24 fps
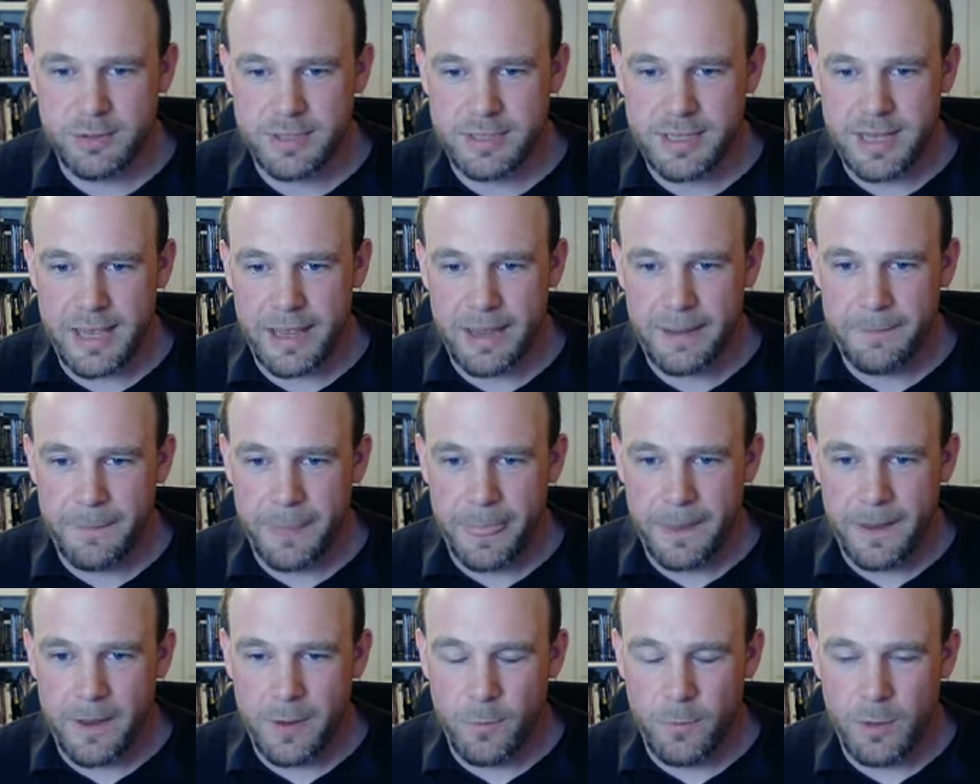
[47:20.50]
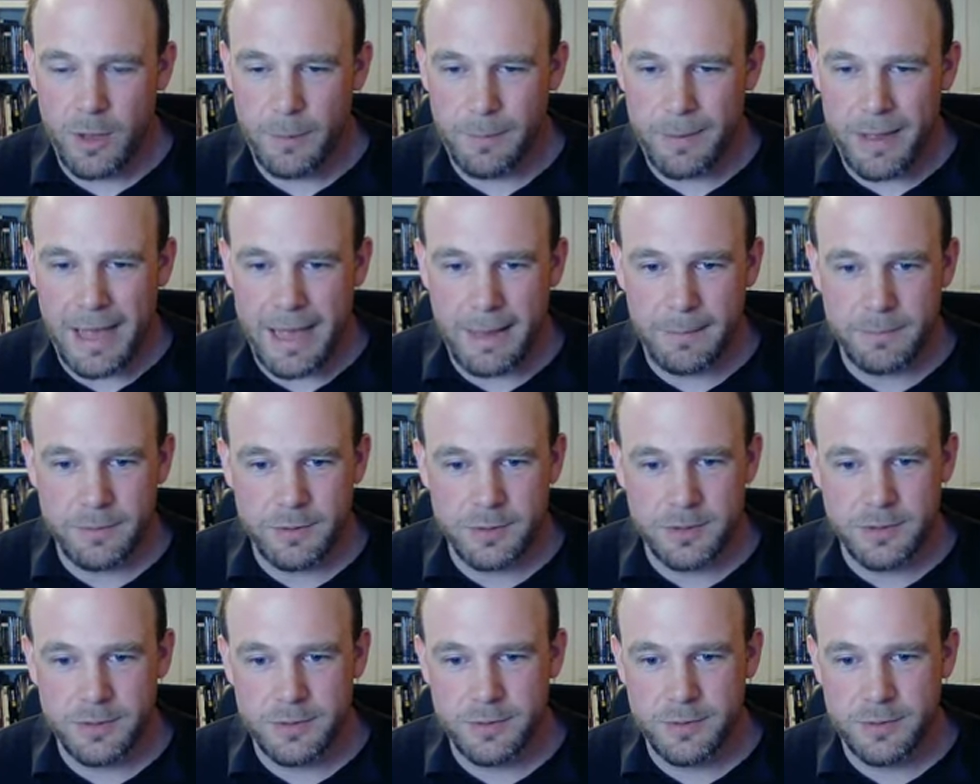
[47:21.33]
say, well,
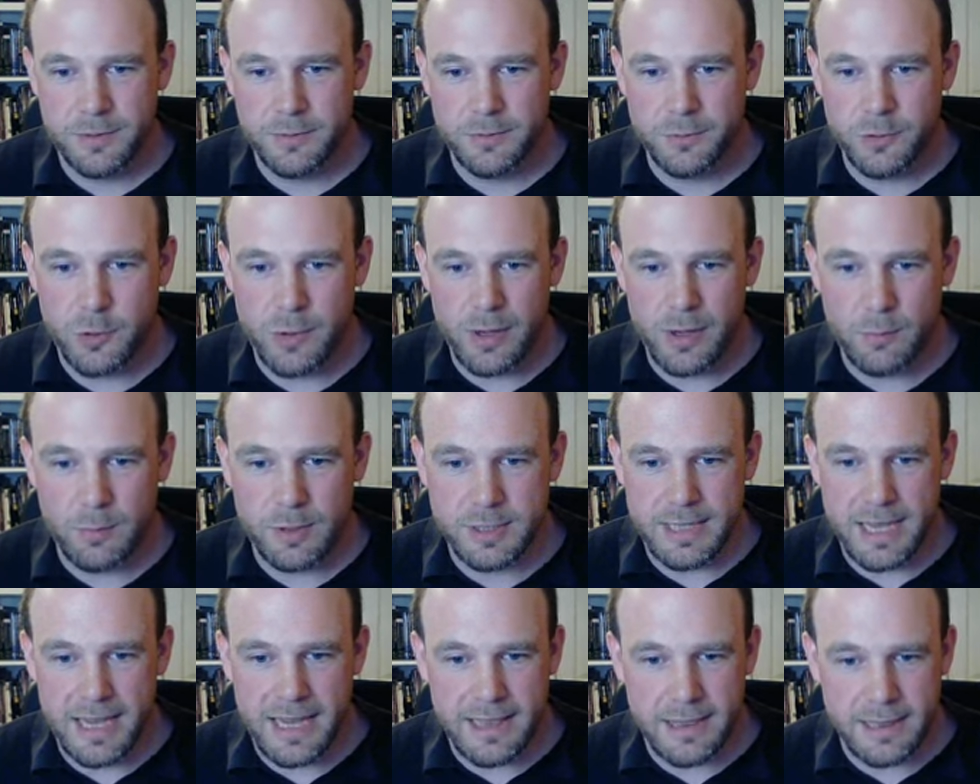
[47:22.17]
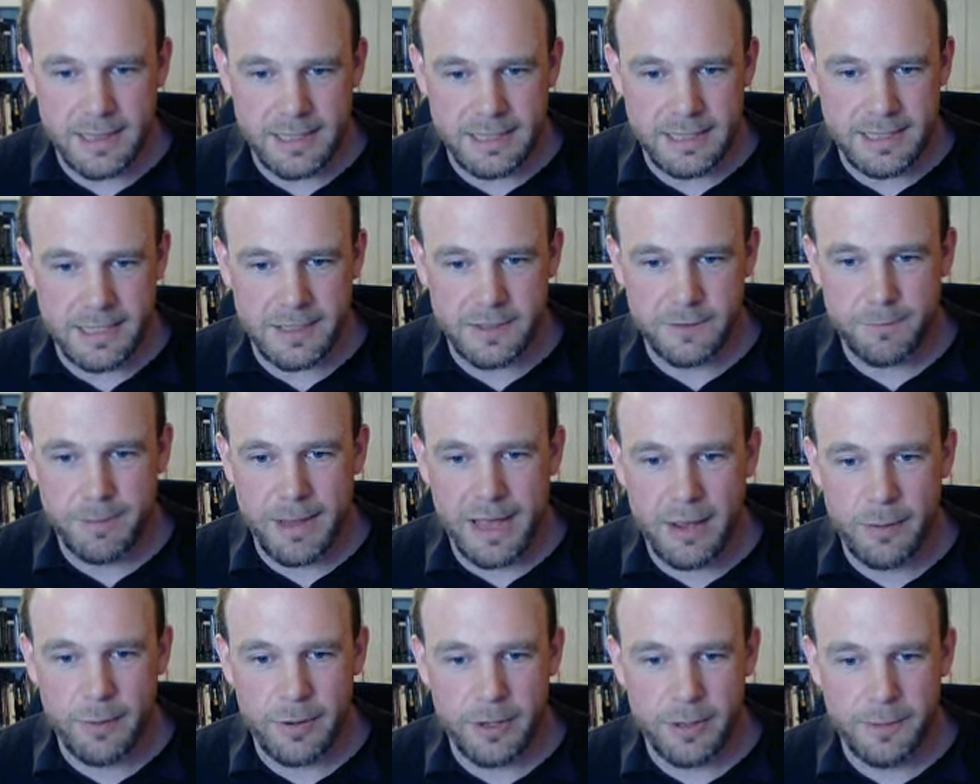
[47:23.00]
perhaps Ruan was in the seat of
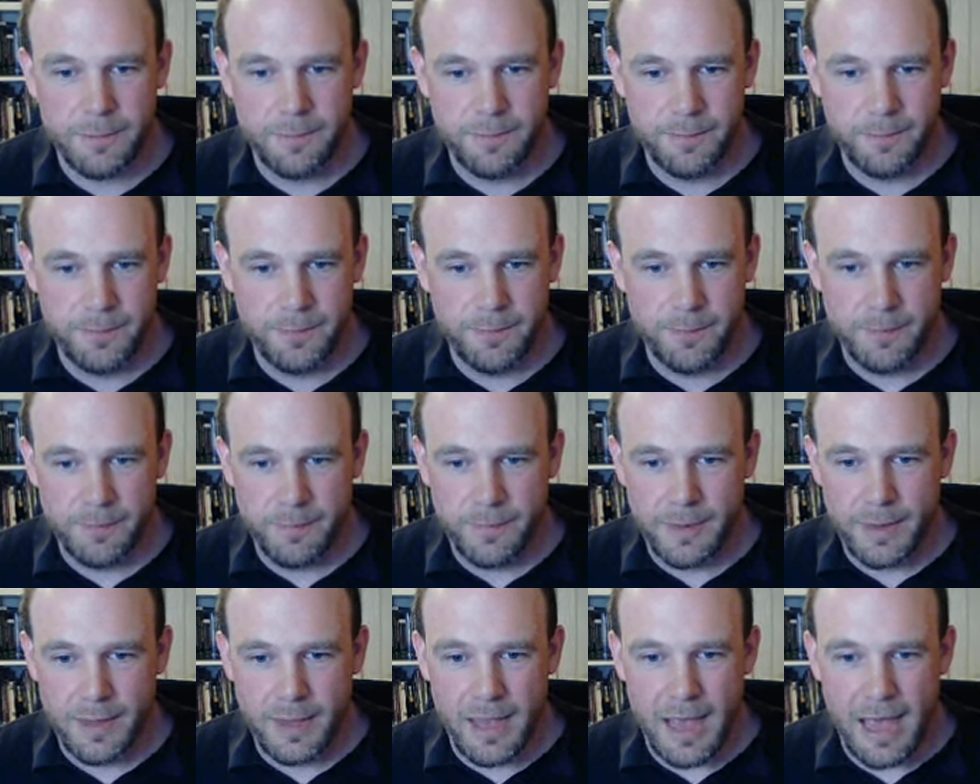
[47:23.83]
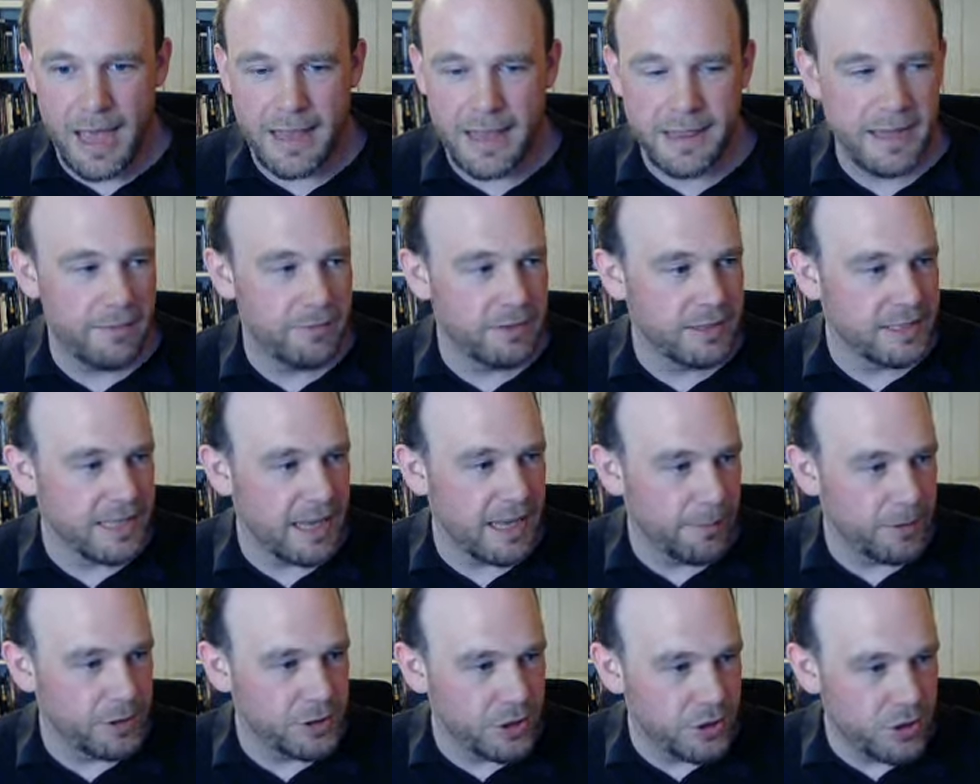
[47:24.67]
power and they've
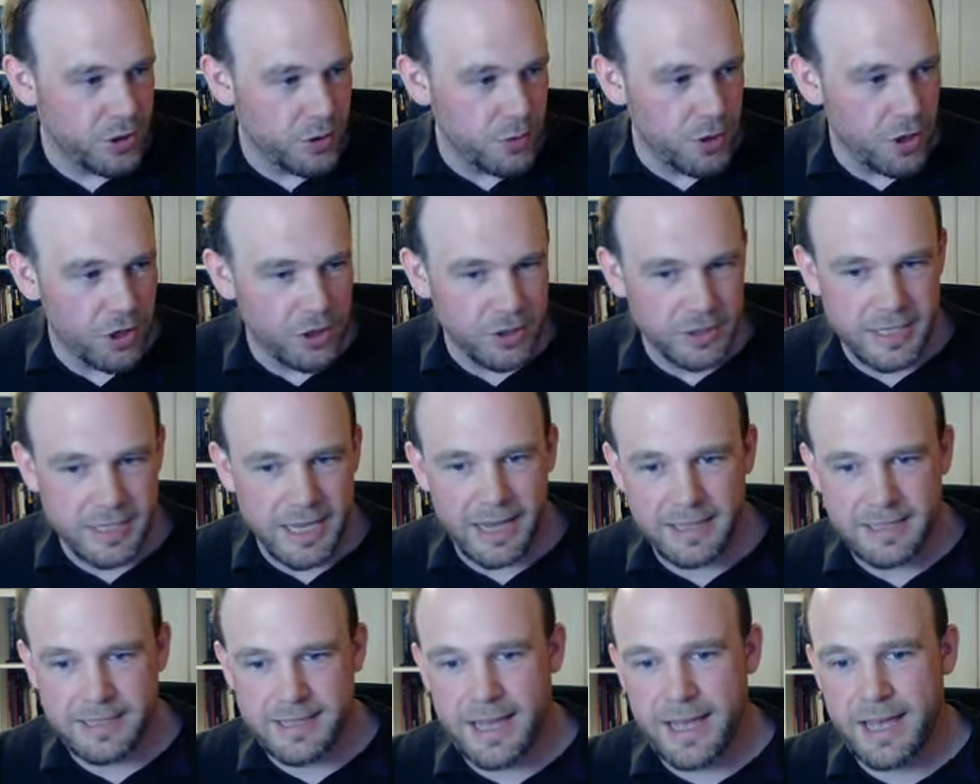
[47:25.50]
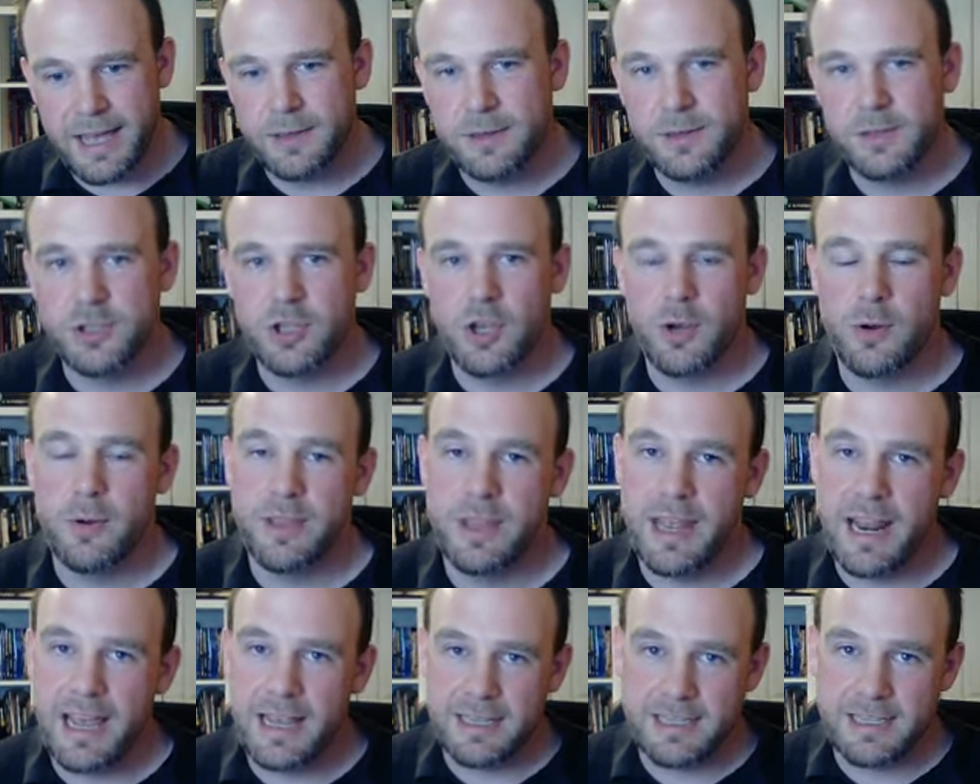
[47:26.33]
established a new contact there. So in
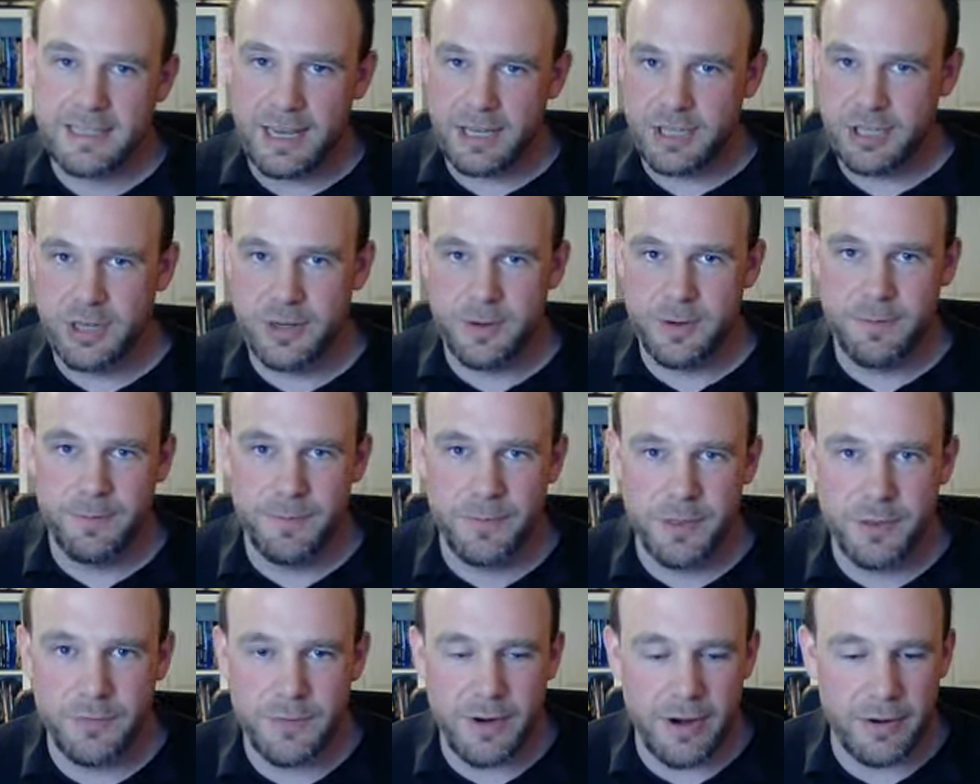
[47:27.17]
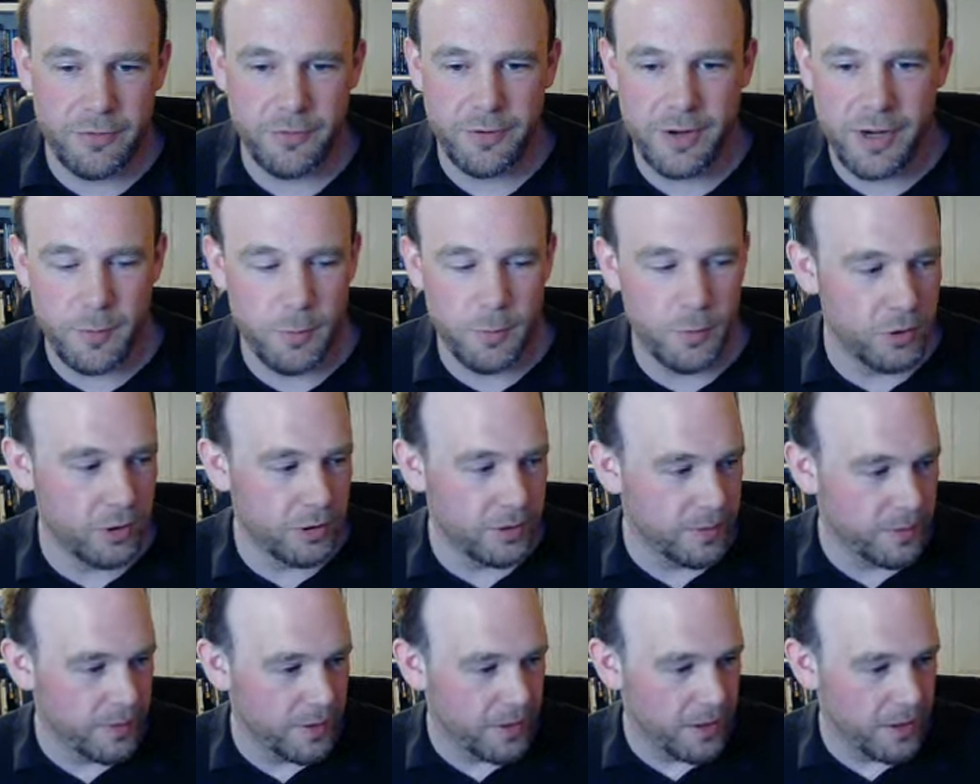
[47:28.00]
the next session, the referee will